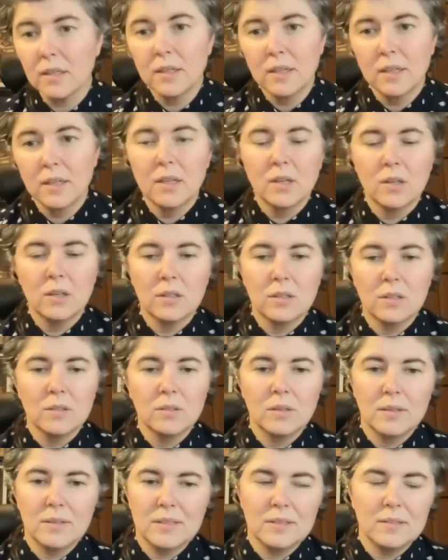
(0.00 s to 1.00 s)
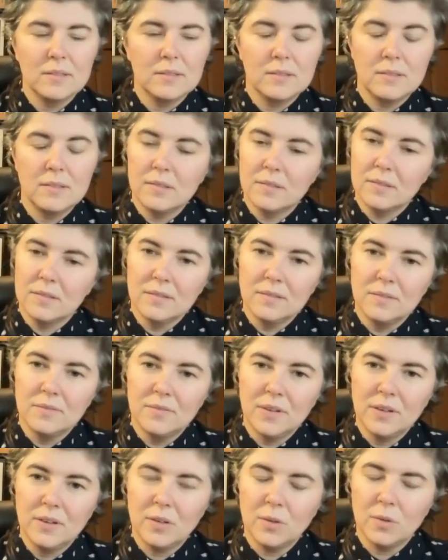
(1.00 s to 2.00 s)
Yeah. But
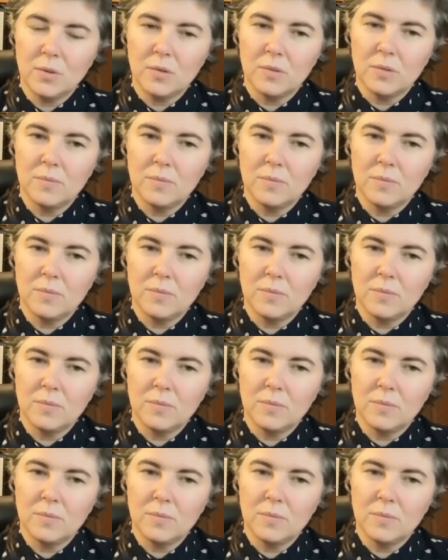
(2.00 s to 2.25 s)
let's talk a